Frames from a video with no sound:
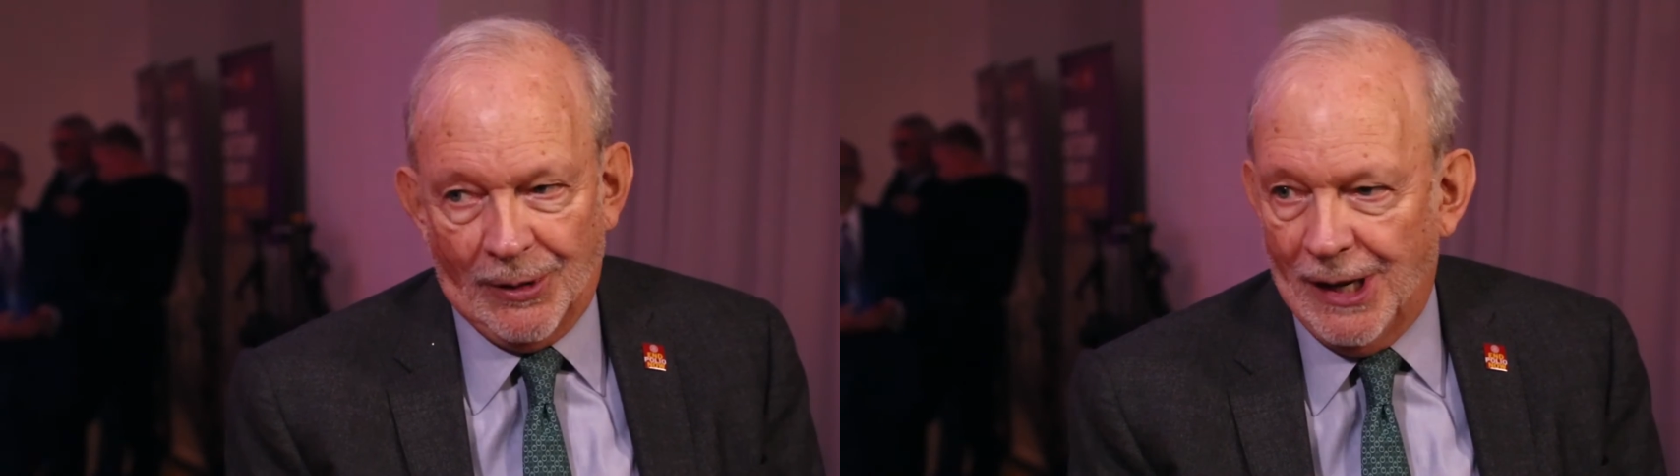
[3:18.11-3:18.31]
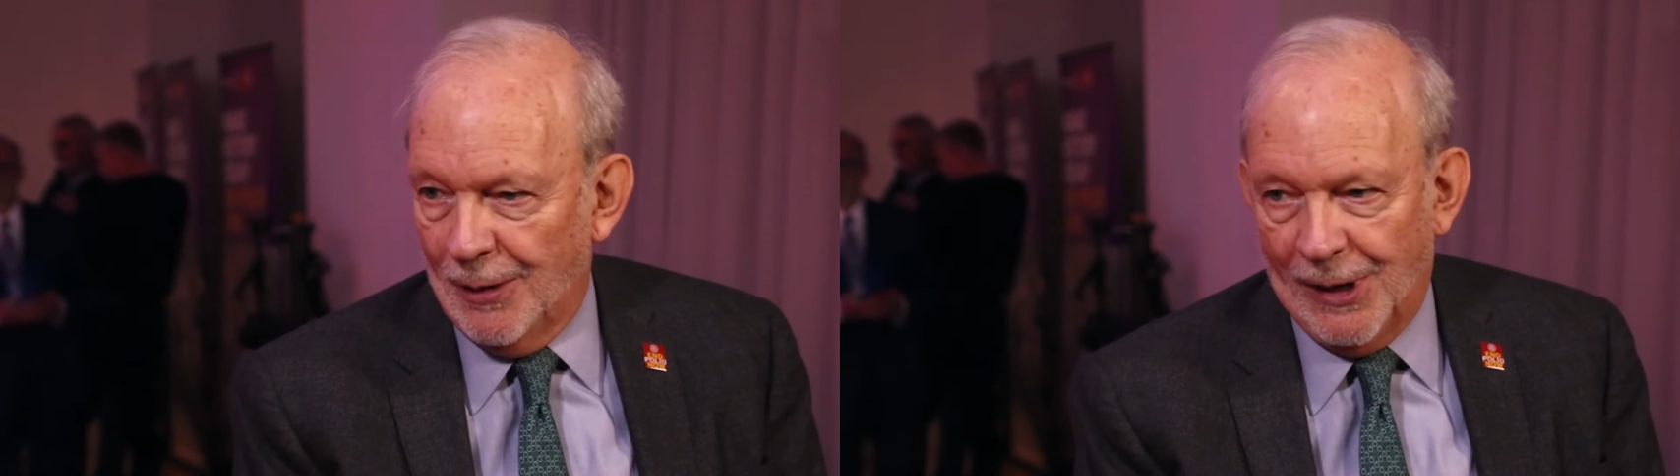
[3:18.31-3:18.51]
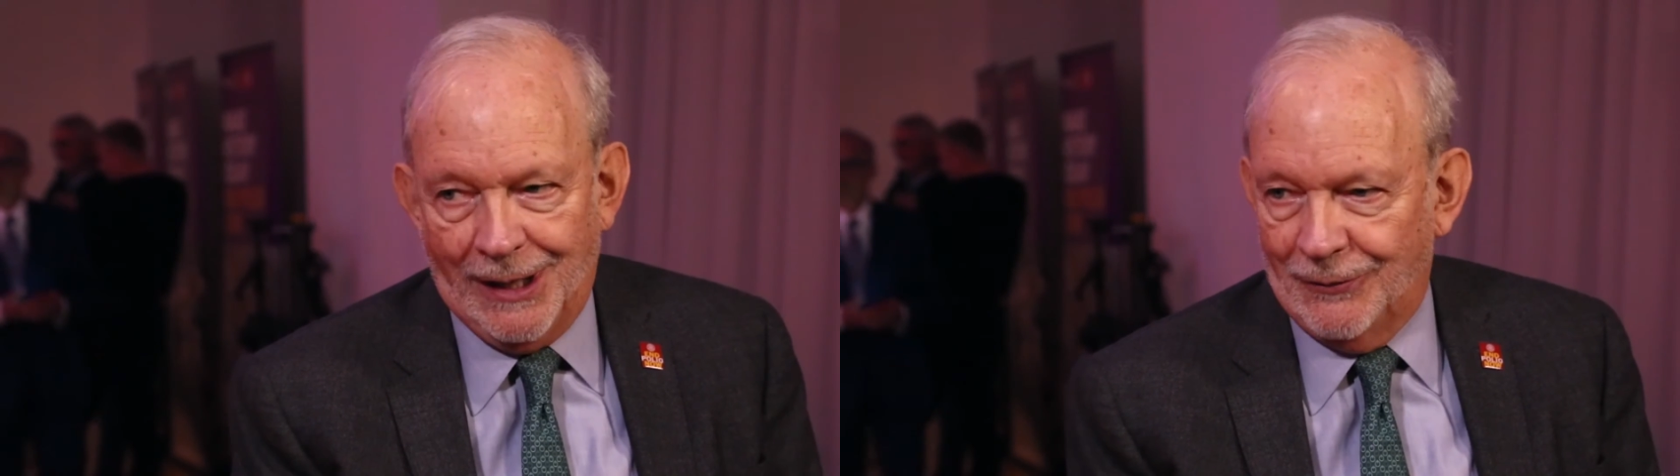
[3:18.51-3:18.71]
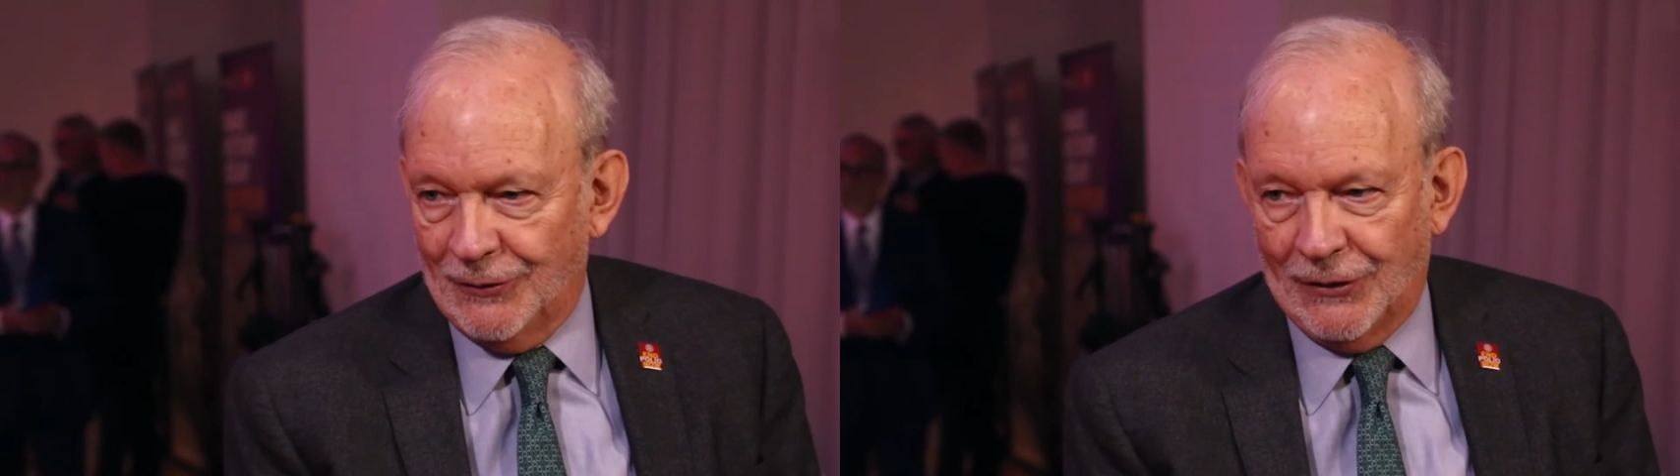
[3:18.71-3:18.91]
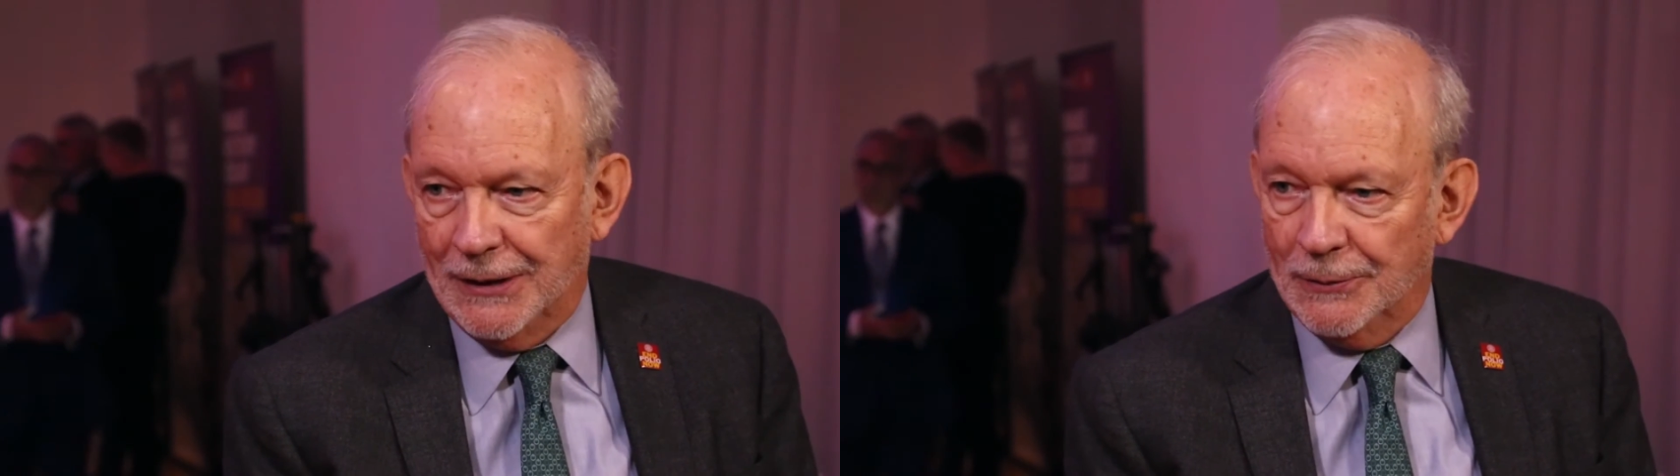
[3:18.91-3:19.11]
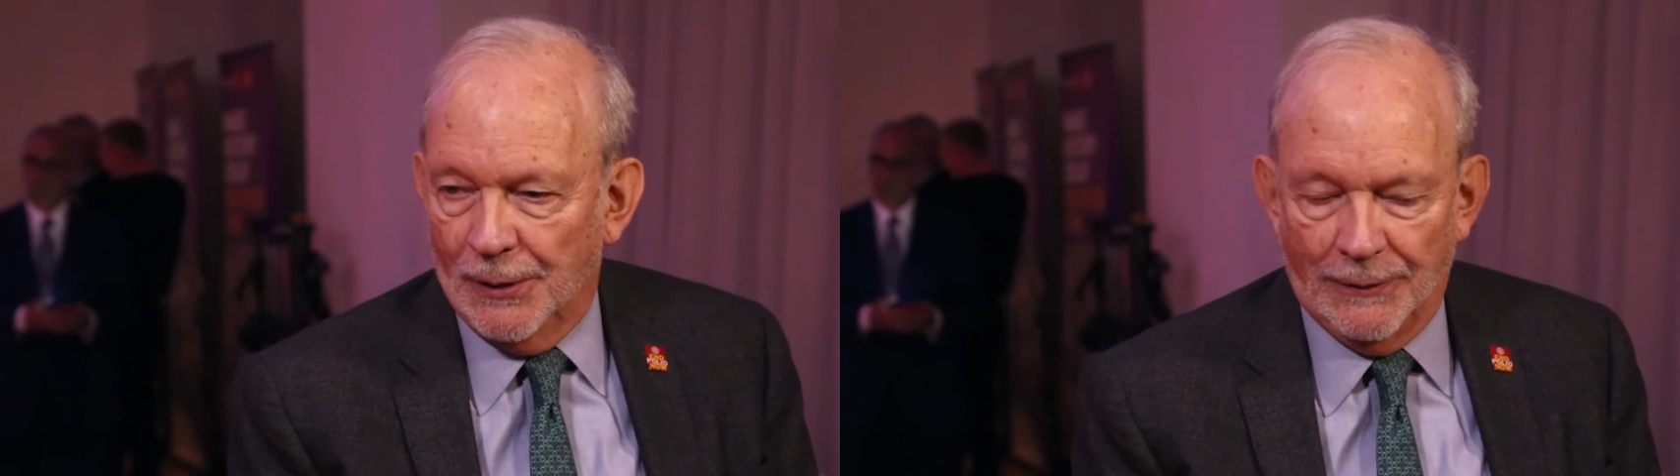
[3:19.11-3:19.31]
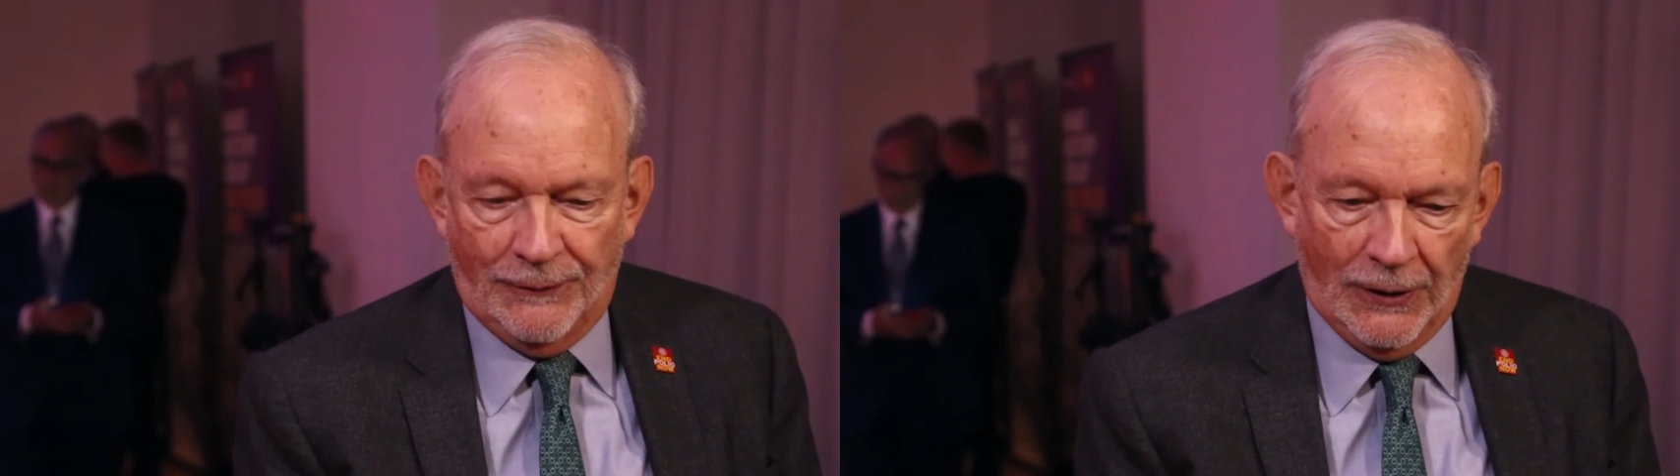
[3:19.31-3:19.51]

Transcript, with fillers: We're not waiting for January